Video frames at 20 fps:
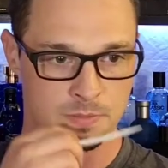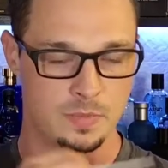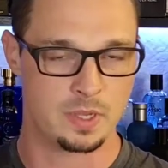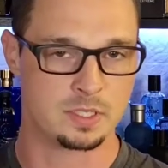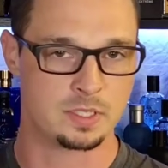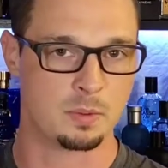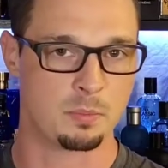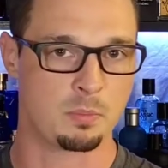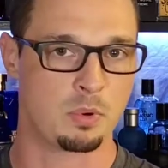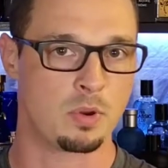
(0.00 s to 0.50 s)

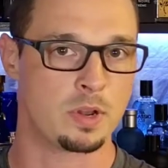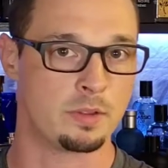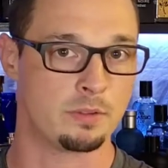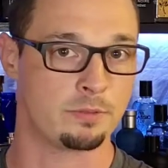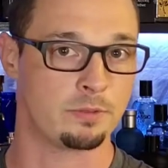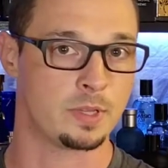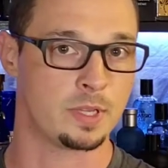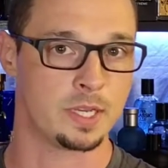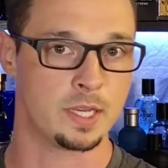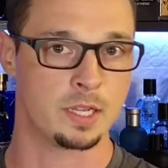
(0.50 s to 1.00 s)
it's a pretty
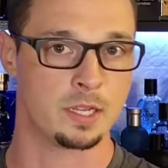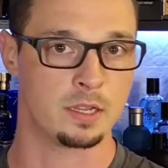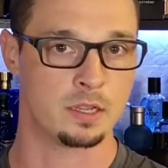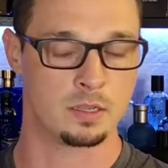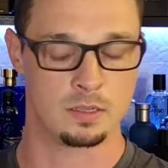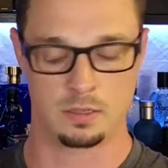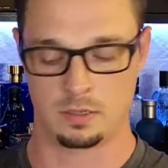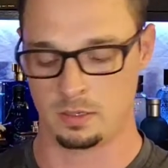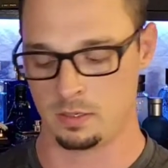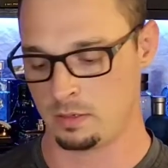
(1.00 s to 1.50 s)
fleeting,
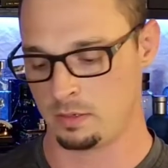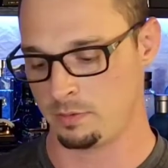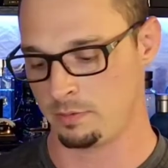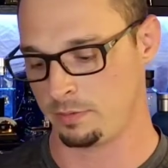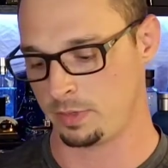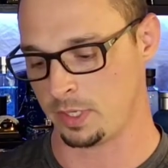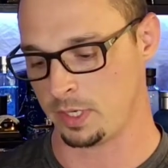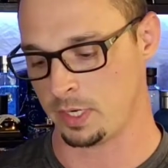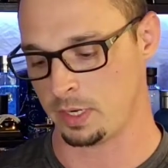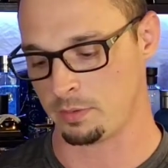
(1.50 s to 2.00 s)

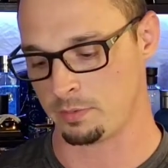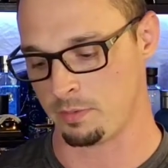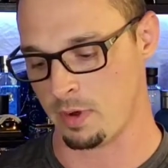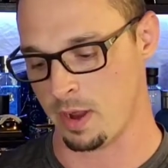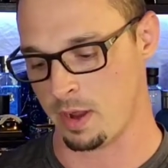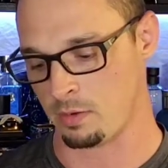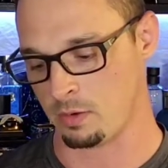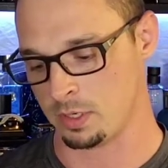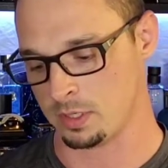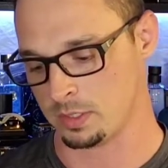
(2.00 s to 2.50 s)
fleeting
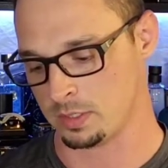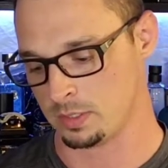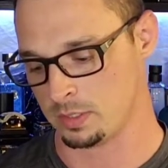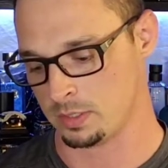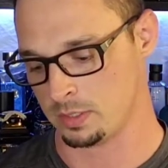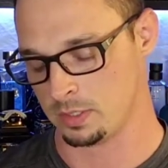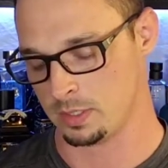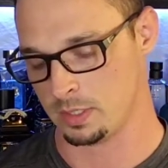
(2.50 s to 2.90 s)
fragrance.